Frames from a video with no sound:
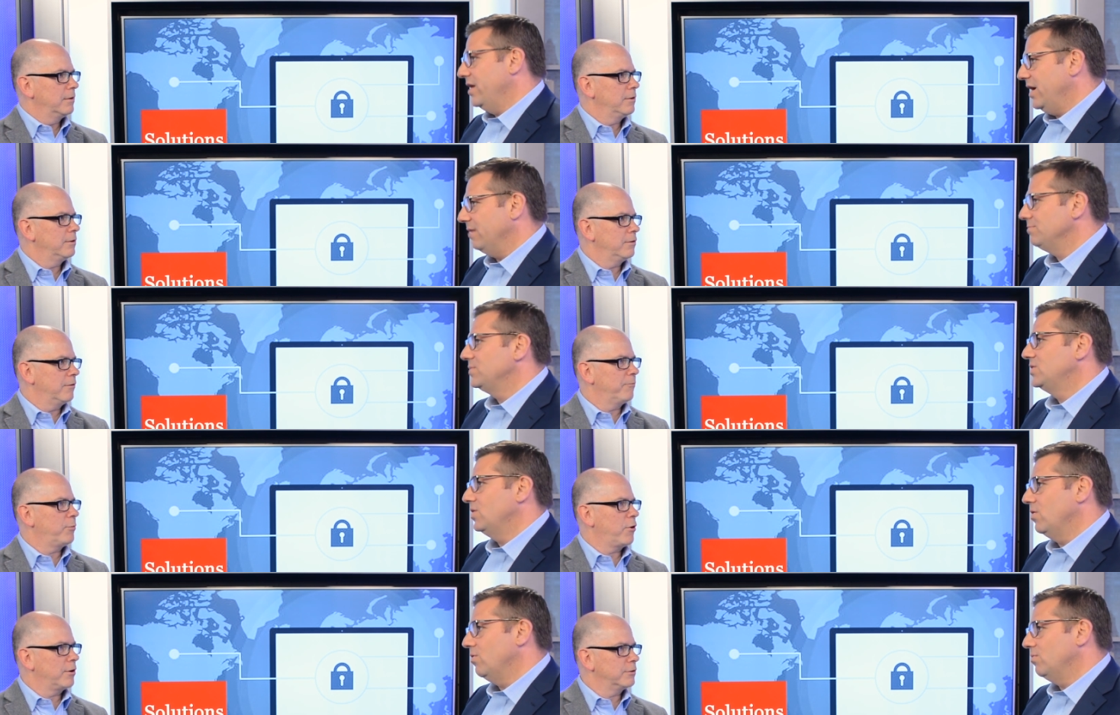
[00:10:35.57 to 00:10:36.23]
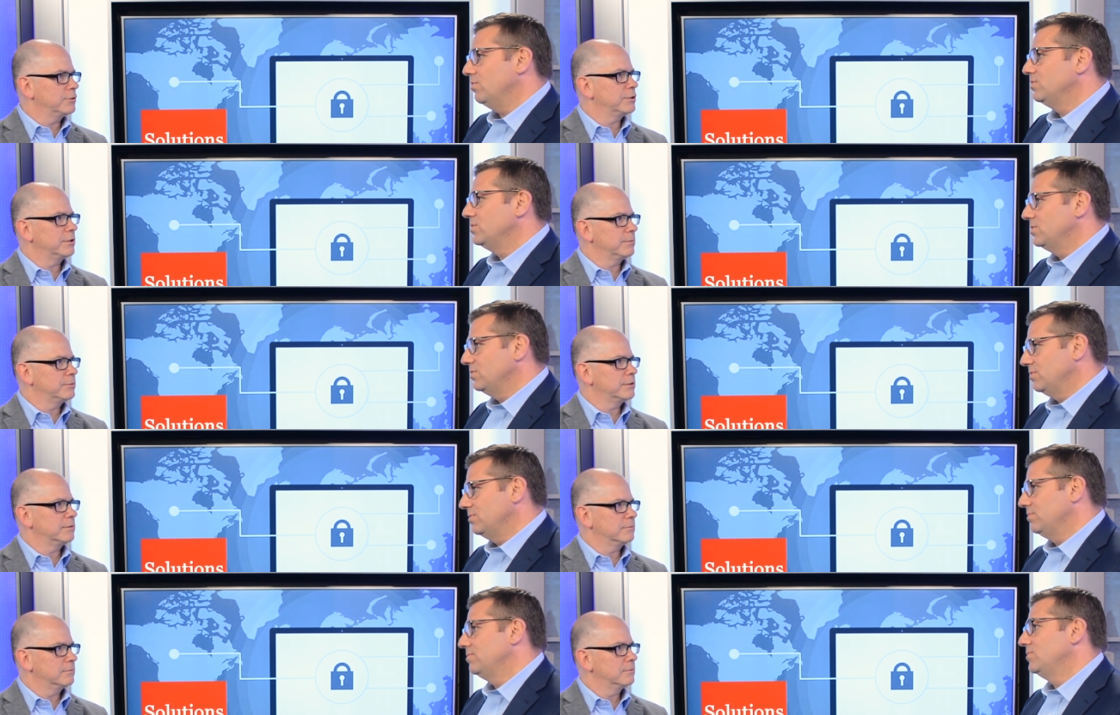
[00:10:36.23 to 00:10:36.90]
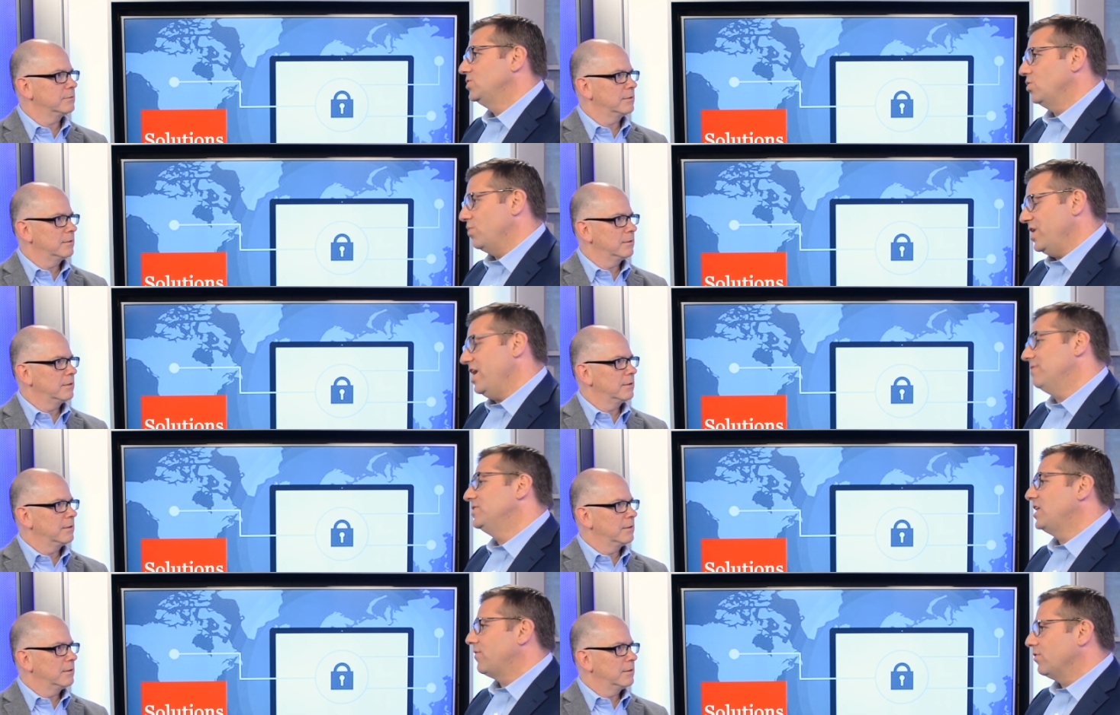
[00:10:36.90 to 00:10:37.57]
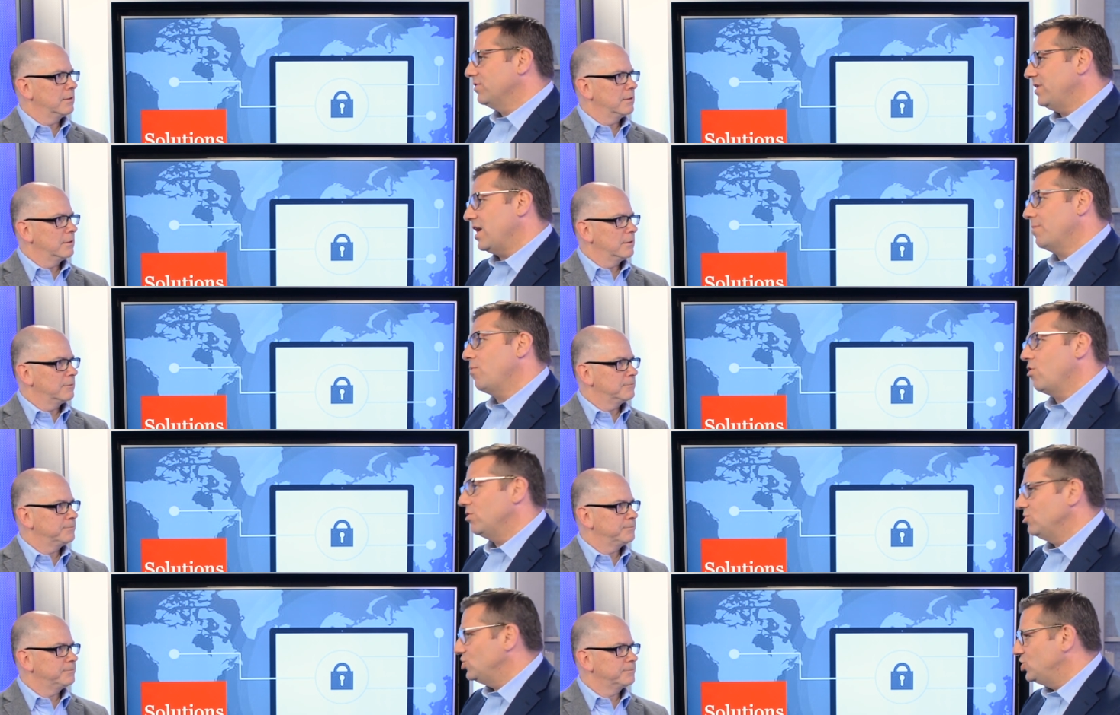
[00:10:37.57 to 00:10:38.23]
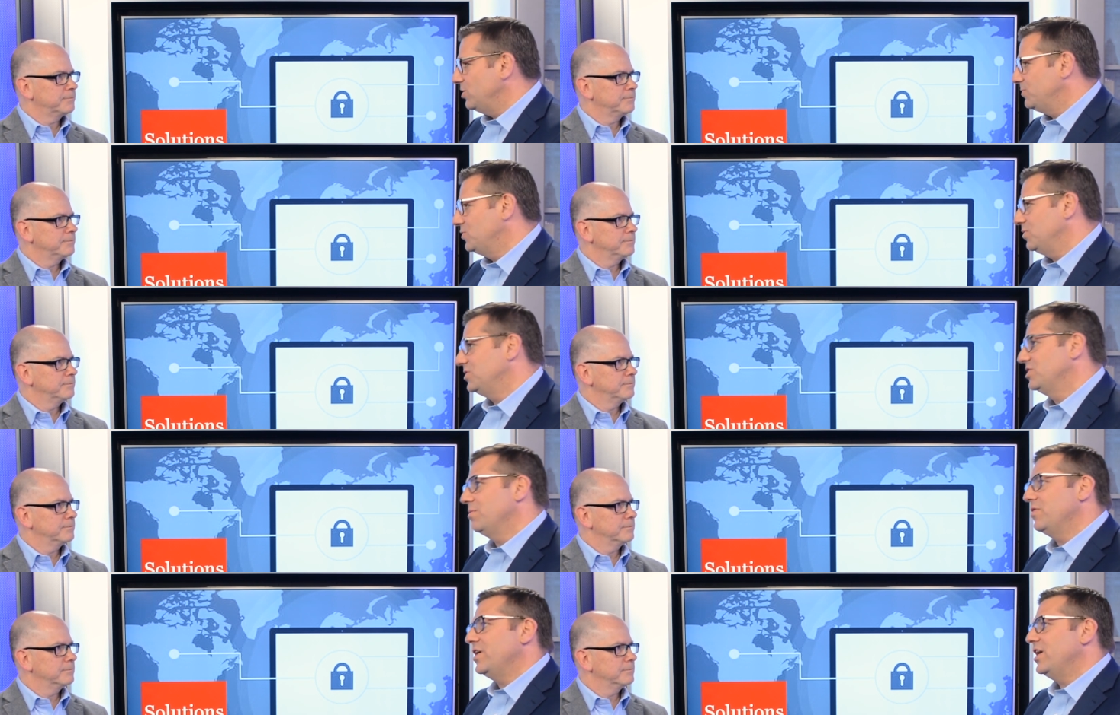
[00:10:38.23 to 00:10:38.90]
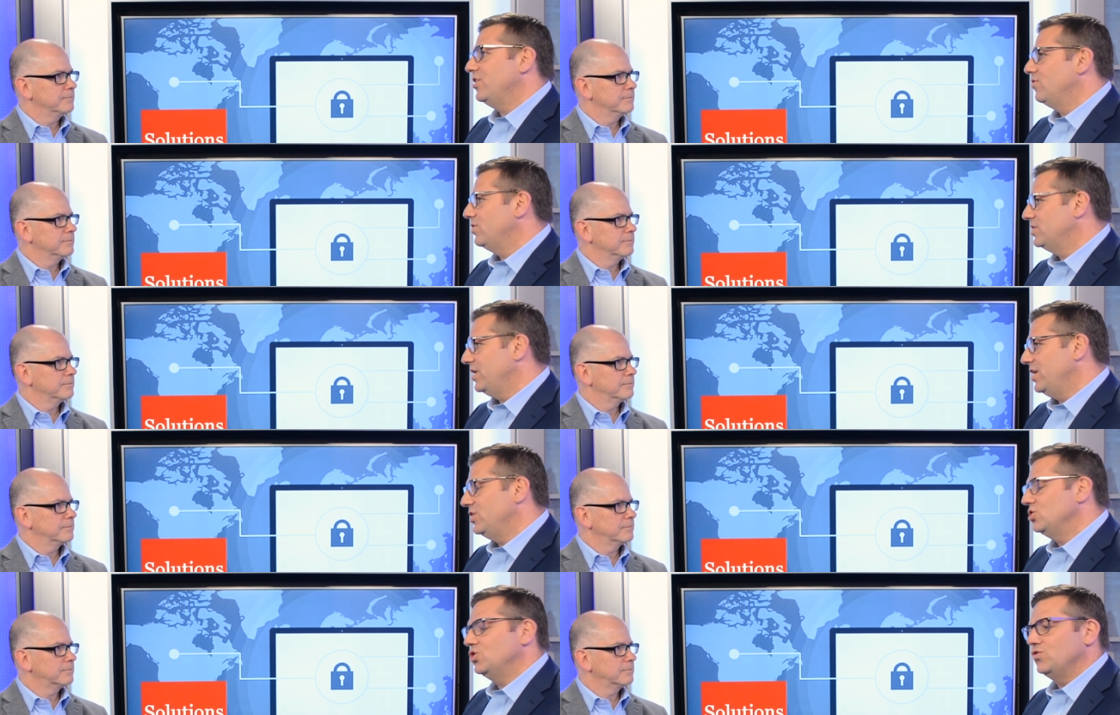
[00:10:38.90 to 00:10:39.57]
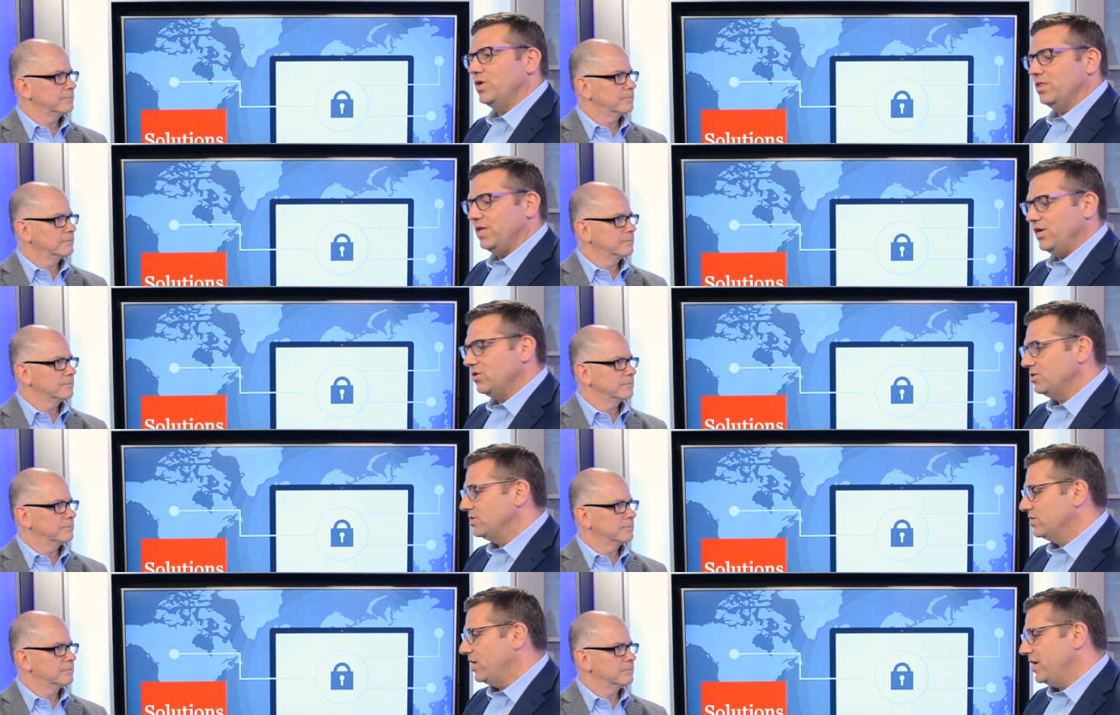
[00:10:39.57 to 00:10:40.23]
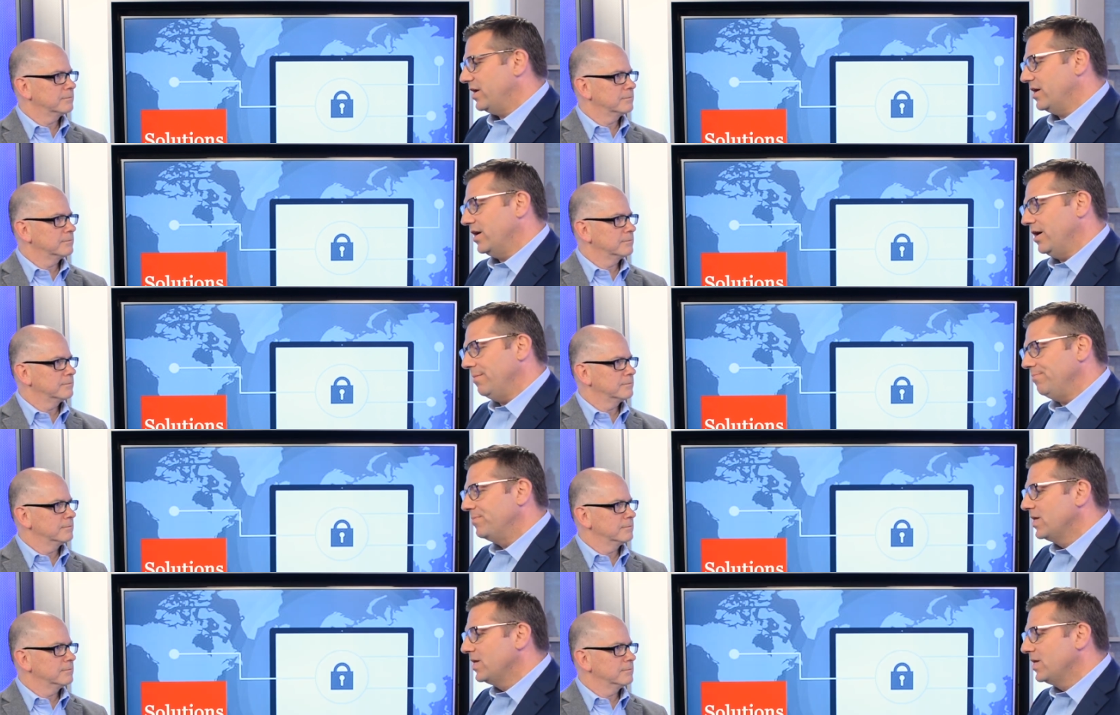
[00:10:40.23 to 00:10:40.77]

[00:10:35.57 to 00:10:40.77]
Speaker 1: yeah. You have so, partnerships, and so we have several tech partnerships with some of the ind industry leaders, like um,